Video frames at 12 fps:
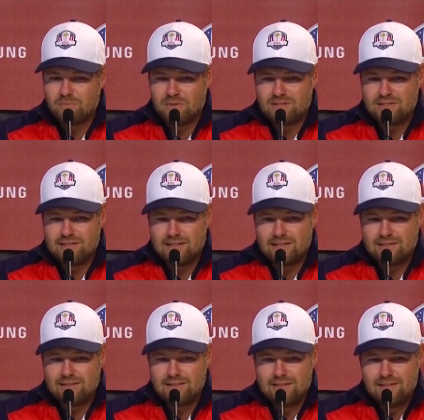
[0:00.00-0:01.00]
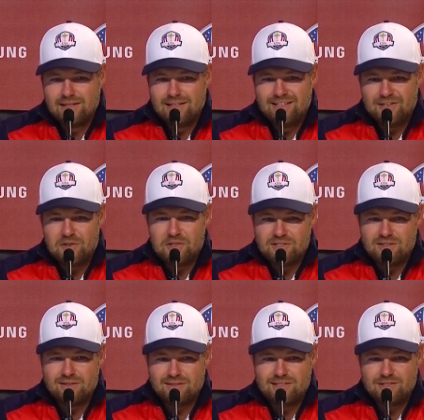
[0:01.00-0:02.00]
But these
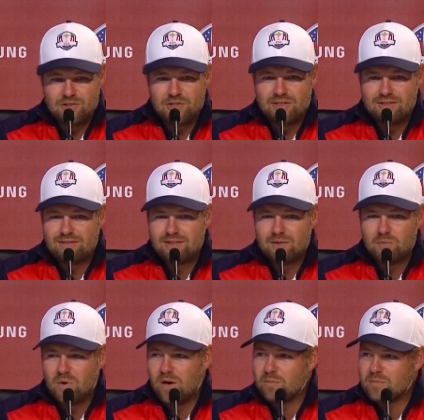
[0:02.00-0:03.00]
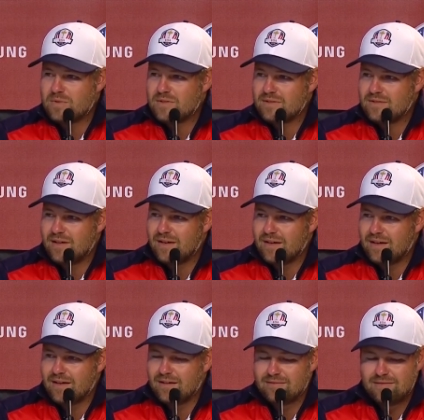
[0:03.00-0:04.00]
are good problems.
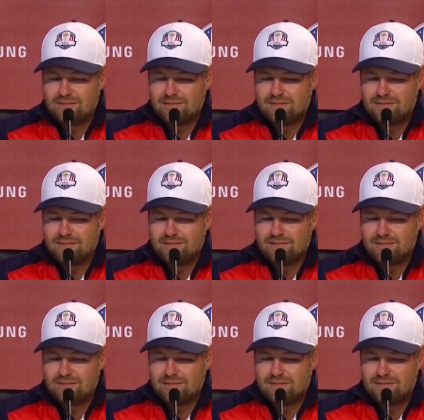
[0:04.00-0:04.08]
But